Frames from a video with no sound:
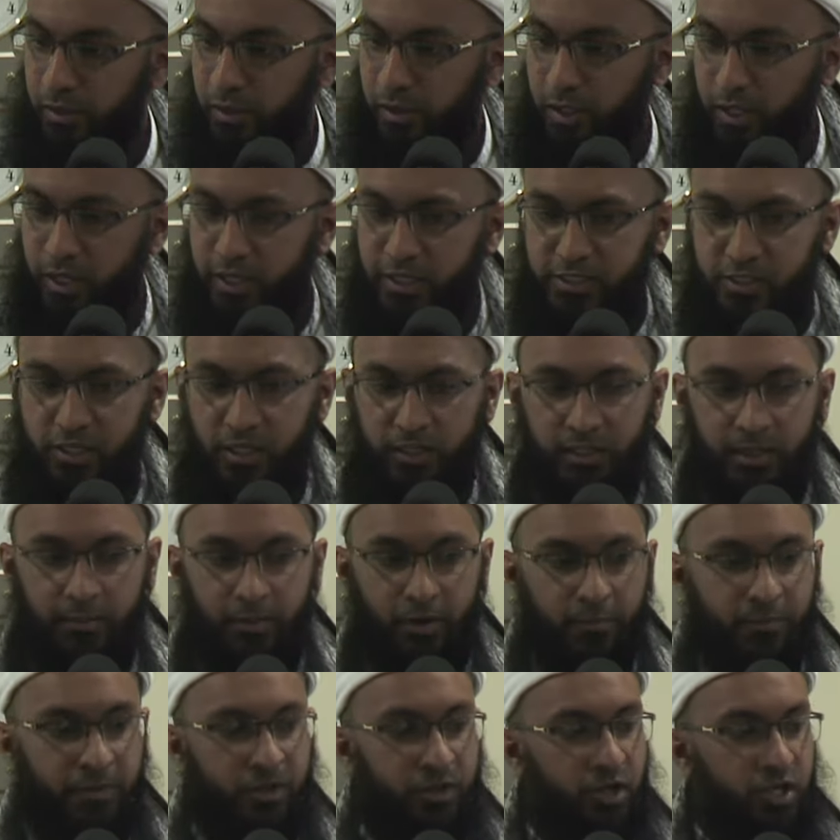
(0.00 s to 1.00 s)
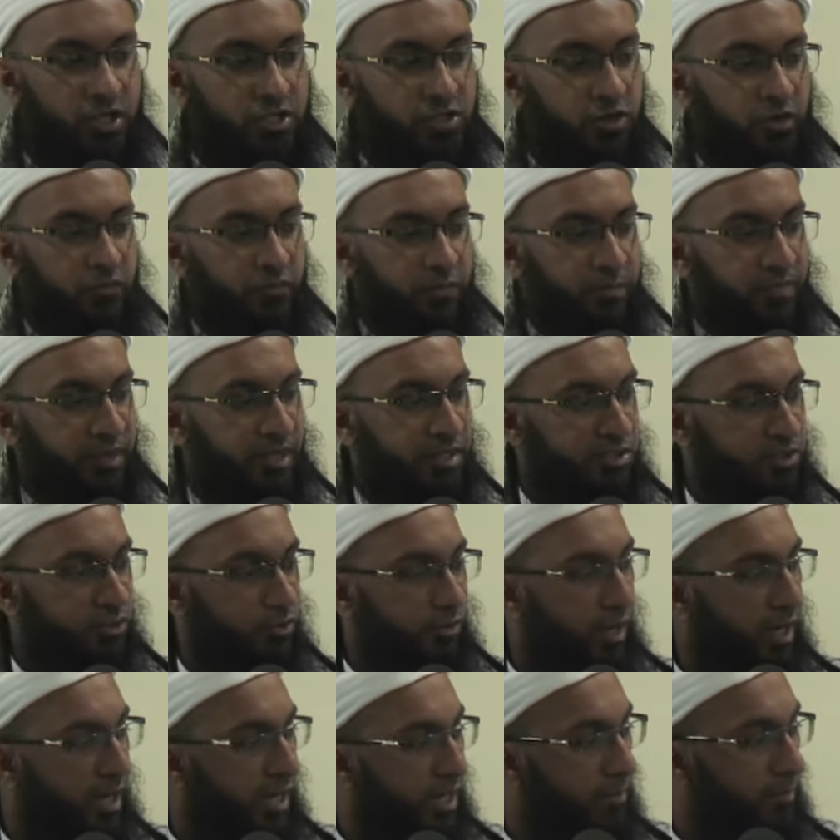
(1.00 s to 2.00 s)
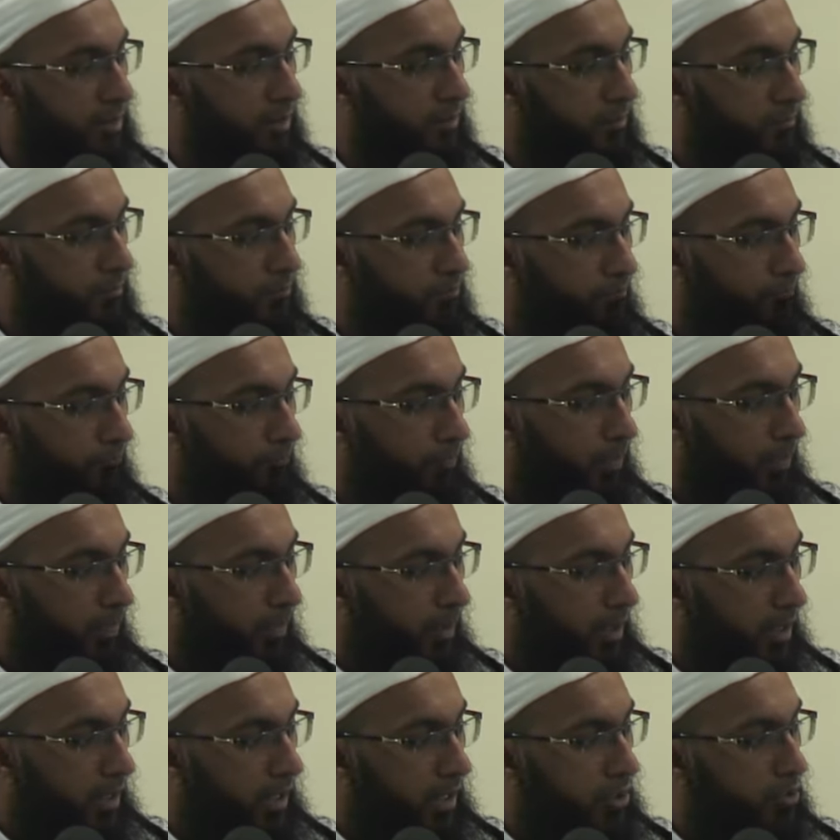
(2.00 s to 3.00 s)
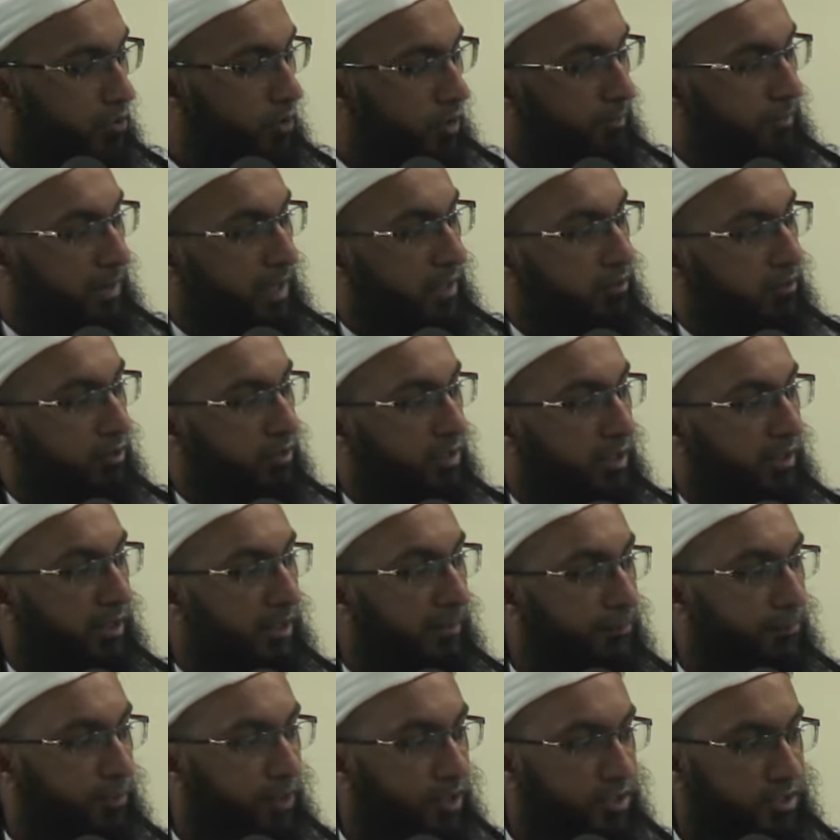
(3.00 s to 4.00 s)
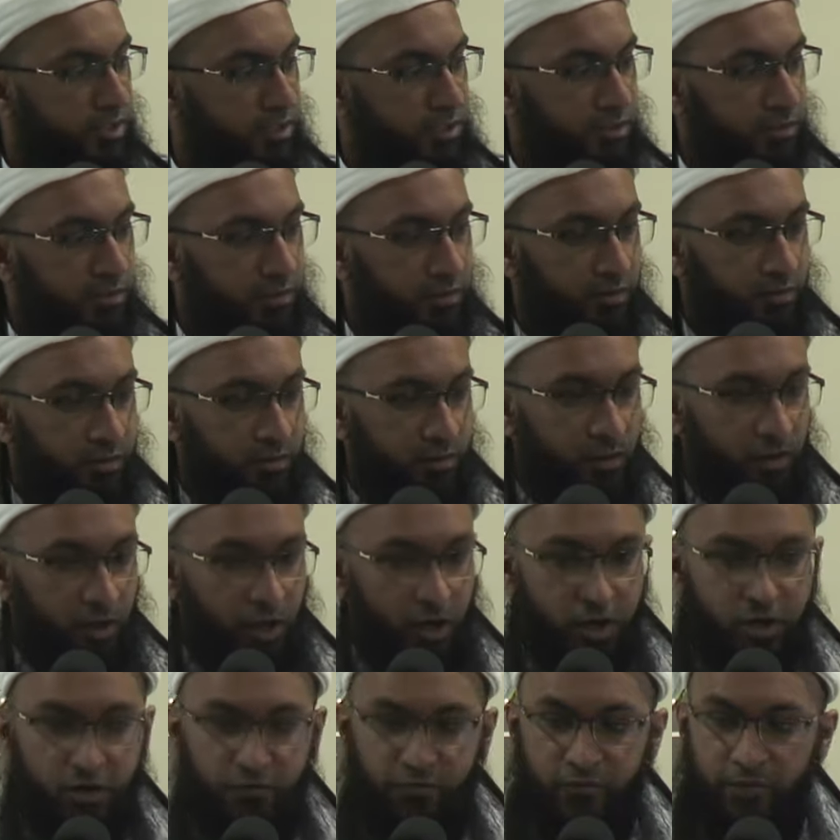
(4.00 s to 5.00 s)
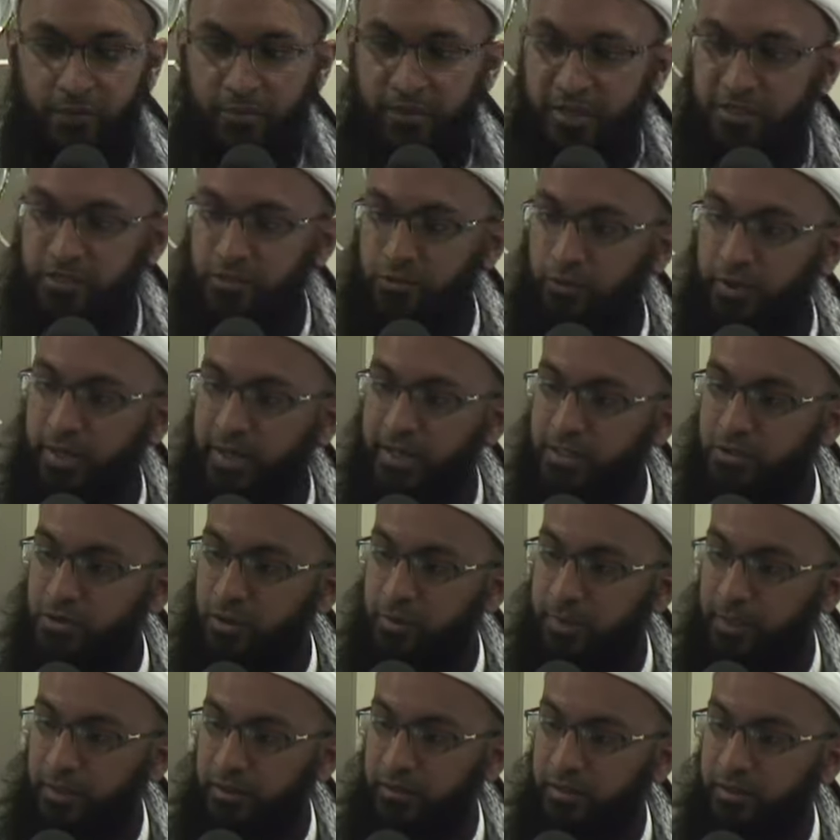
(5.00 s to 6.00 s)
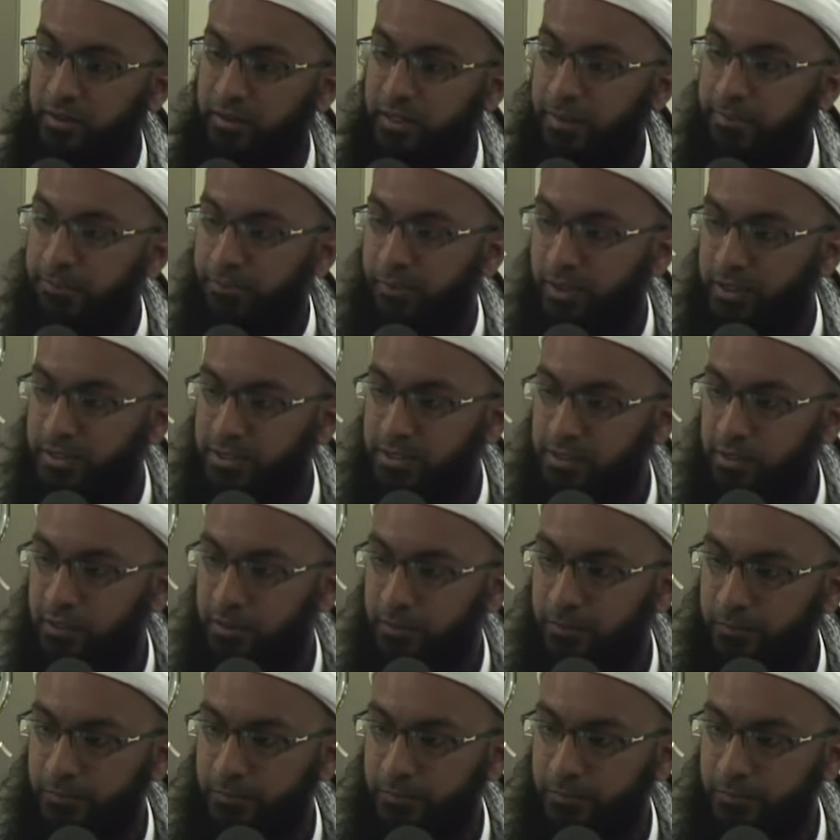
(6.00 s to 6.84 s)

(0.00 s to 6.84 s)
It's not about because you're from this tribe, you're better than that person. Or you're from this race, you're better than that person.